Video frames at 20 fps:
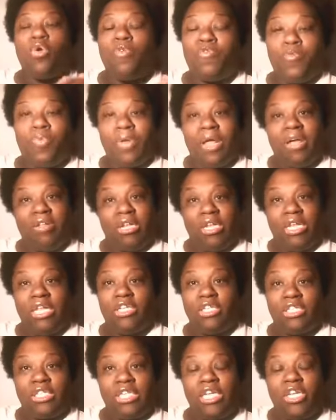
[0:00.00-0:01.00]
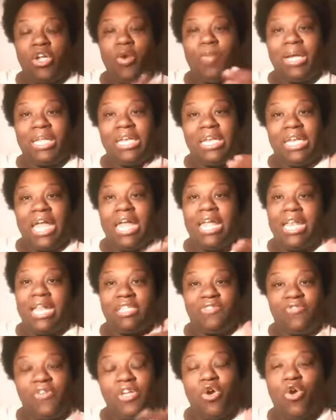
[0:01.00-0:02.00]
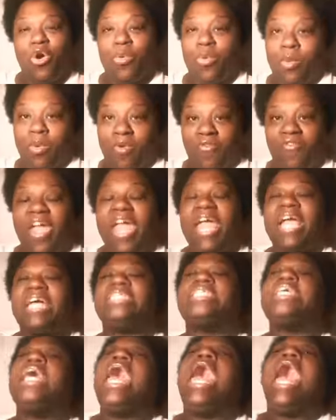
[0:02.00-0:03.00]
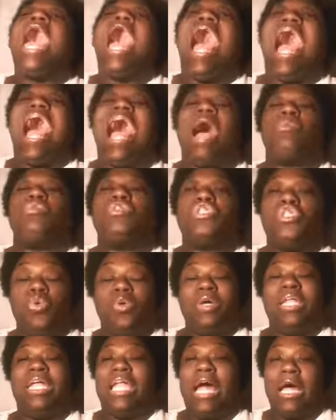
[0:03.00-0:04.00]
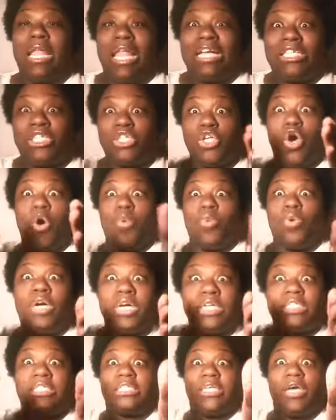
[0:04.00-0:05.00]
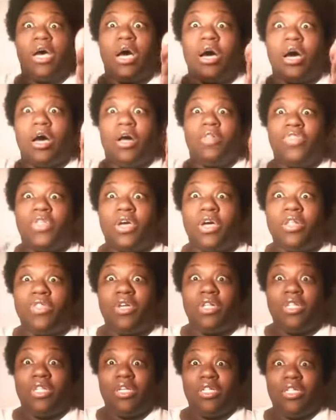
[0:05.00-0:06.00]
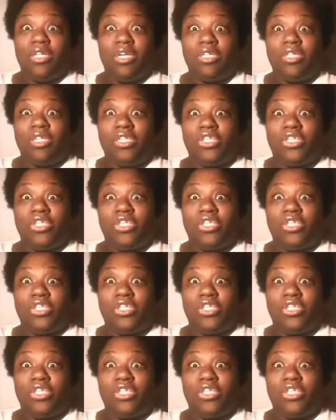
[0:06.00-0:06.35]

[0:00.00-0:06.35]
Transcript: if you played the Nintendo back in the day and his feet going river fast. I was doing it all I saw was uh, the, the, the, the, the